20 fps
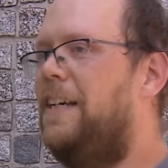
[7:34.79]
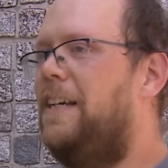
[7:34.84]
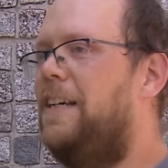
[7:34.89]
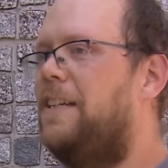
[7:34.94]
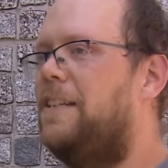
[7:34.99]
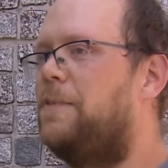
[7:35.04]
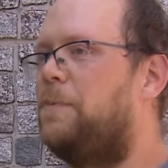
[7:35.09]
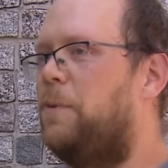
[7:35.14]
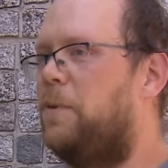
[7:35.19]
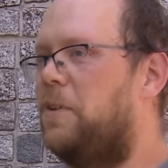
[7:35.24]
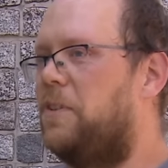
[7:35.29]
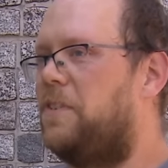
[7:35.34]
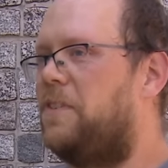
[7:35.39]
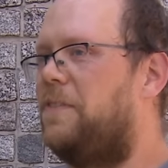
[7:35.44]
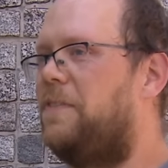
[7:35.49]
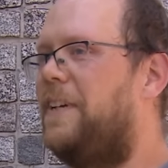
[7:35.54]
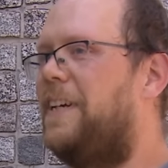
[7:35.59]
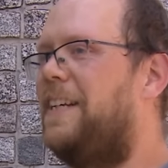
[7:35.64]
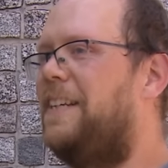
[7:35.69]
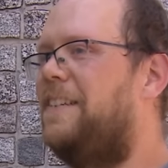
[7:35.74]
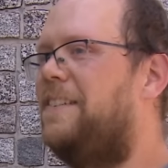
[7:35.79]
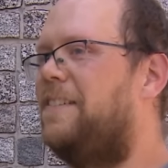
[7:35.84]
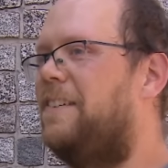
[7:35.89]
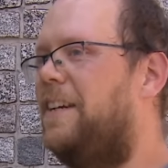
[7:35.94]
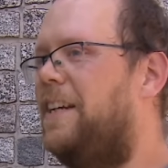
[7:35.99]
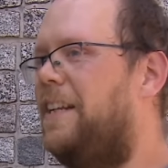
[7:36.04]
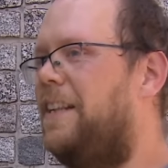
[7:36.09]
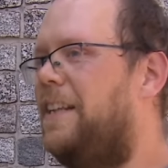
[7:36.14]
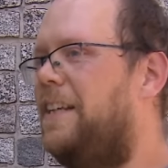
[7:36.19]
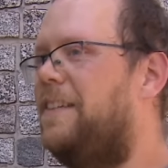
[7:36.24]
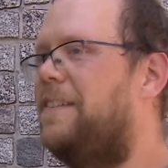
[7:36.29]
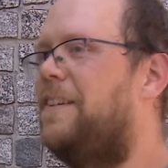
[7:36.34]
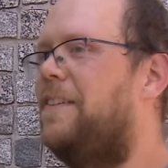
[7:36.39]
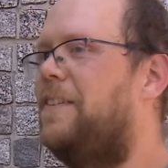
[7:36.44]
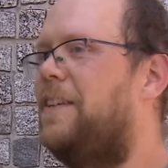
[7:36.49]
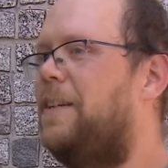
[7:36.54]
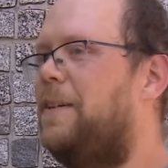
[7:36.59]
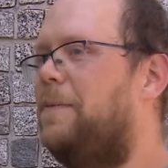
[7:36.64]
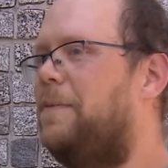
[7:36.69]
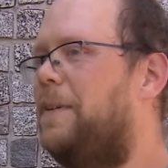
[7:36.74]
sports events or anything,
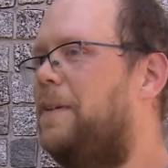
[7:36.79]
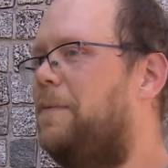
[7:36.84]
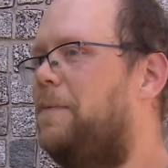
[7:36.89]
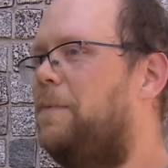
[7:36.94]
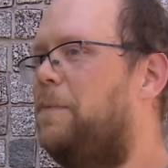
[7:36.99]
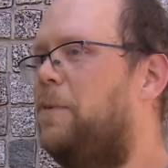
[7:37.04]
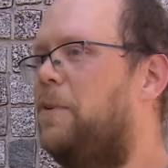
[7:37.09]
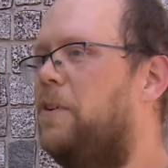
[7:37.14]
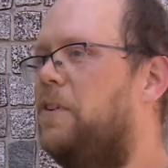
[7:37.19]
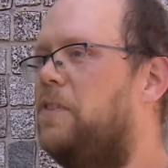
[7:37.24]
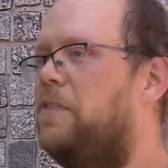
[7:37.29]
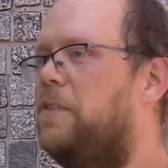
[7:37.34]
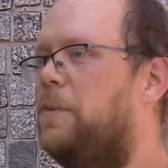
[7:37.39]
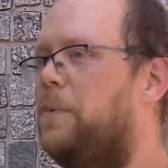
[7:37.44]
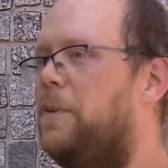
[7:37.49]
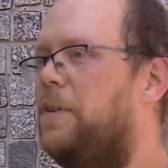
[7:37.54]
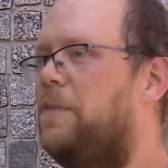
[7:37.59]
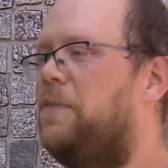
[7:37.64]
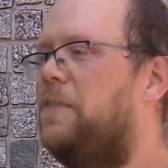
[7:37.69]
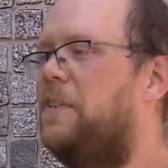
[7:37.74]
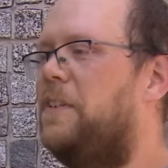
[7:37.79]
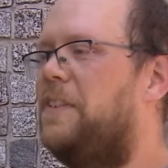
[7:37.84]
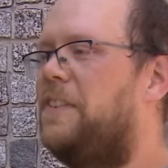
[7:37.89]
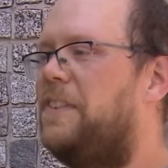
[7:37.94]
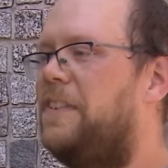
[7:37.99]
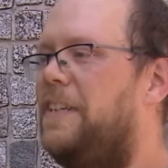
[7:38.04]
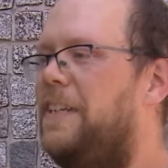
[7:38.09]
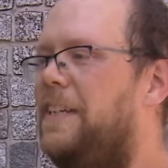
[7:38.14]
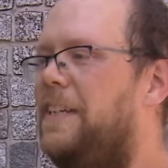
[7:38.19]
something a bit more superfluous.